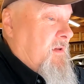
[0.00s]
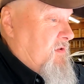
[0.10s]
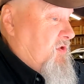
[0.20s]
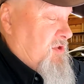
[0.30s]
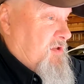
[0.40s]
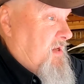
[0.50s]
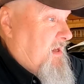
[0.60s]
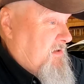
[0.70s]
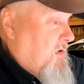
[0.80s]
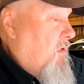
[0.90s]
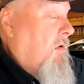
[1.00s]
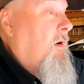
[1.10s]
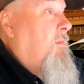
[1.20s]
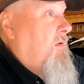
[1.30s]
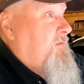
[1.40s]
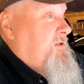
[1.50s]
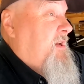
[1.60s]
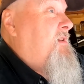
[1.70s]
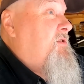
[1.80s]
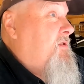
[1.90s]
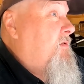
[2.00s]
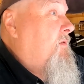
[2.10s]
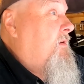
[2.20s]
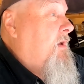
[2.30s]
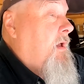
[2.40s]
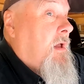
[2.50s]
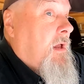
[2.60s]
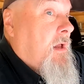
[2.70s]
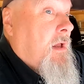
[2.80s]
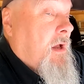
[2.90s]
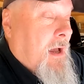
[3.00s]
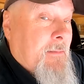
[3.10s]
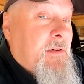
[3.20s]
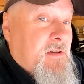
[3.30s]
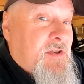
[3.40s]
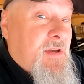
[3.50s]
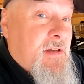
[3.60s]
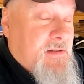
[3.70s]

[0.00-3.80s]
it just has a horrible taste to it, I'm going to say